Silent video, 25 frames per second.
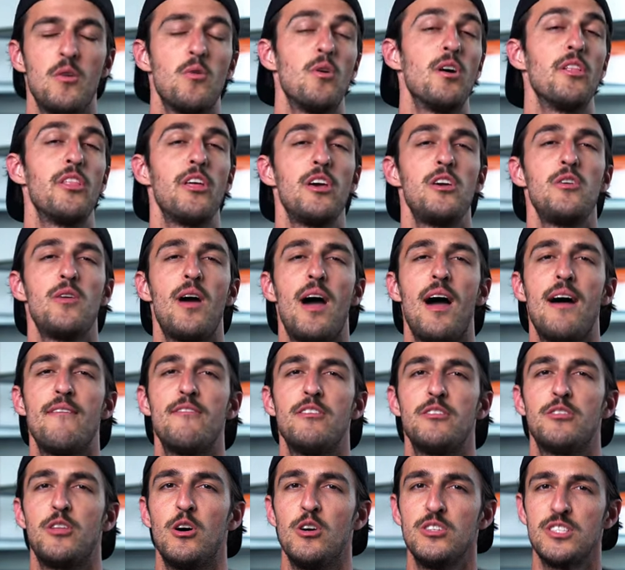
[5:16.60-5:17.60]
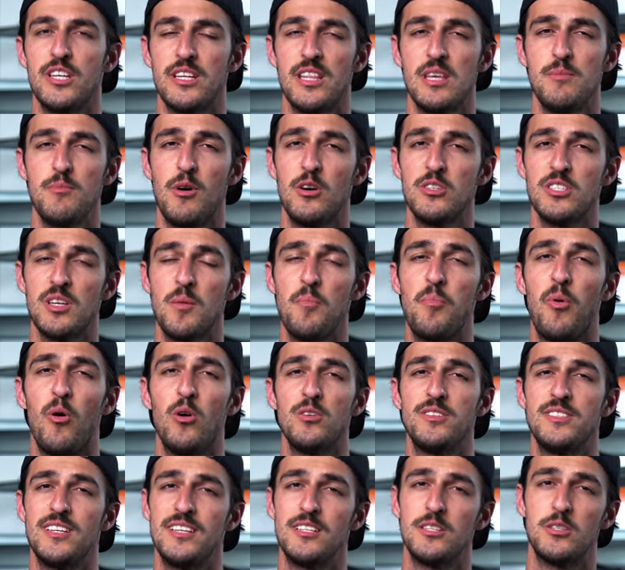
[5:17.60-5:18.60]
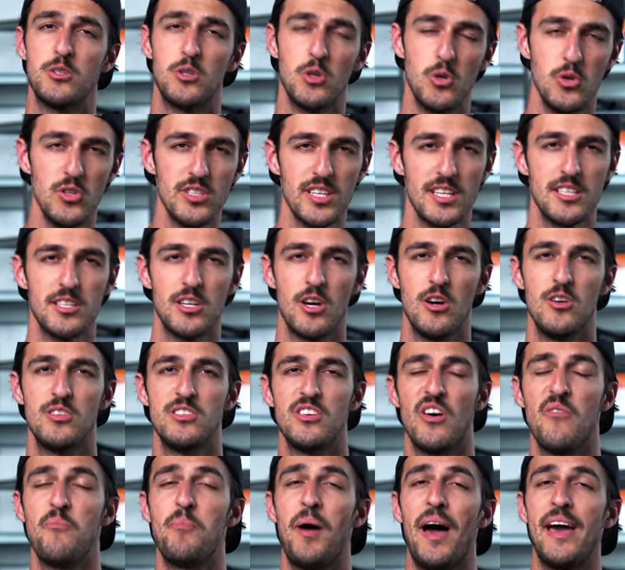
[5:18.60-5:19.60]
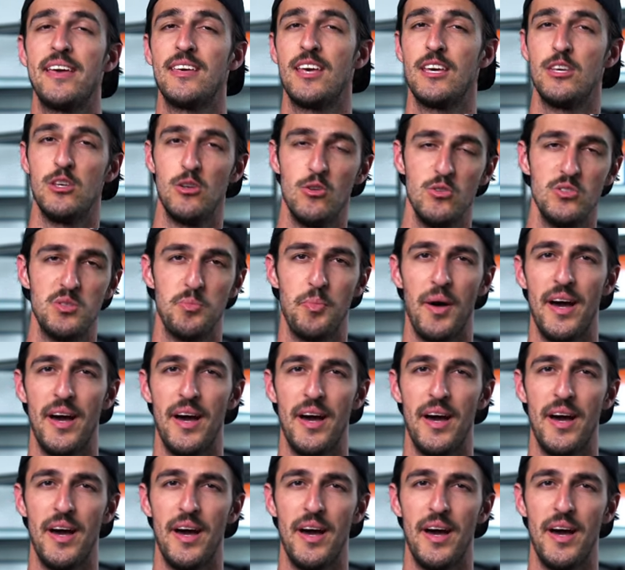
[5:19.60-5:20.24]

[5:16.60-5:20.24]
Well, there you have it. Those are the most important do's and don'ts of buying a used